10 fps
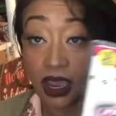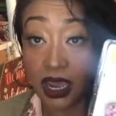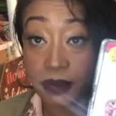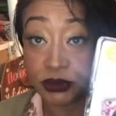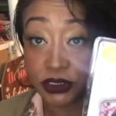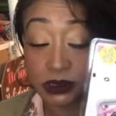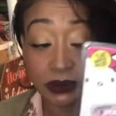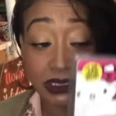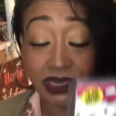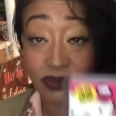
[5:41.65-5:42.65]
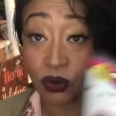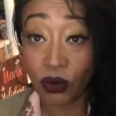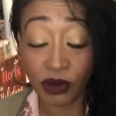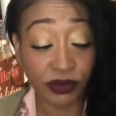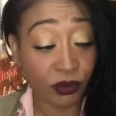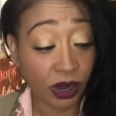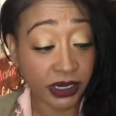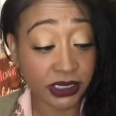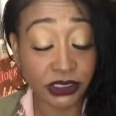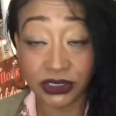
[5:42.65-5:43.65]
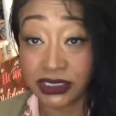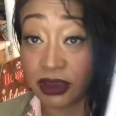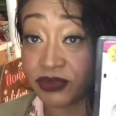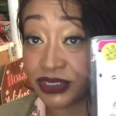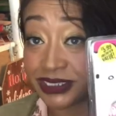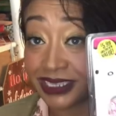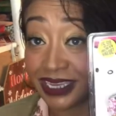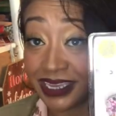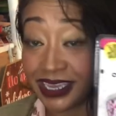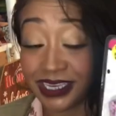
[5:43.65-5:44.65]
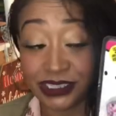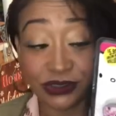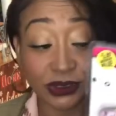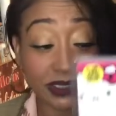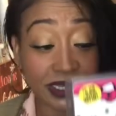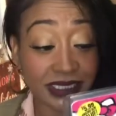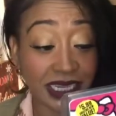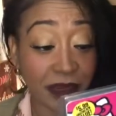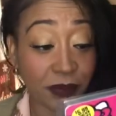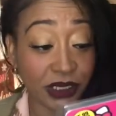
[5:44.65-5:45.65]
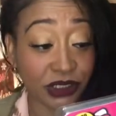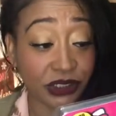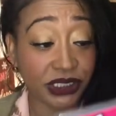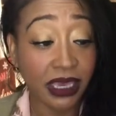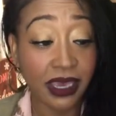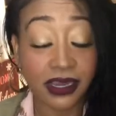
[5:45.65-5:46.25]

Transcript: um, Christmas gift, or if you wanted it yourself, you can take it and use and take pictures.